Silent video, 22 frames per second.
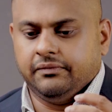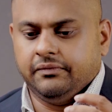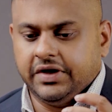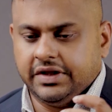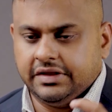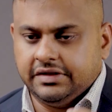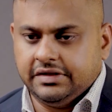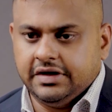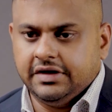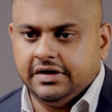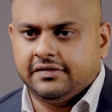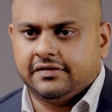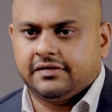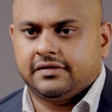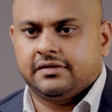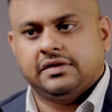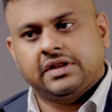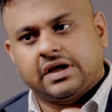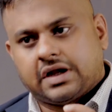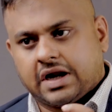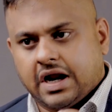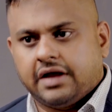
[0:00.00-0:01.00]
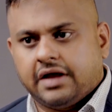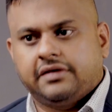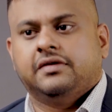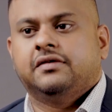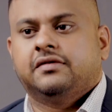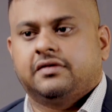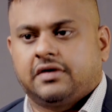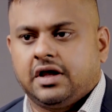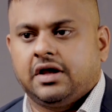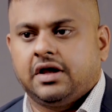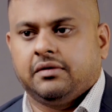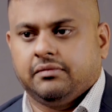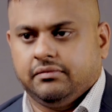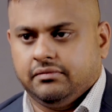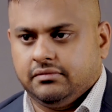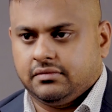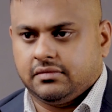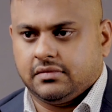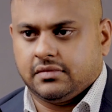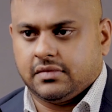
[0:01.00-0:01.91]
With this, the crisis came,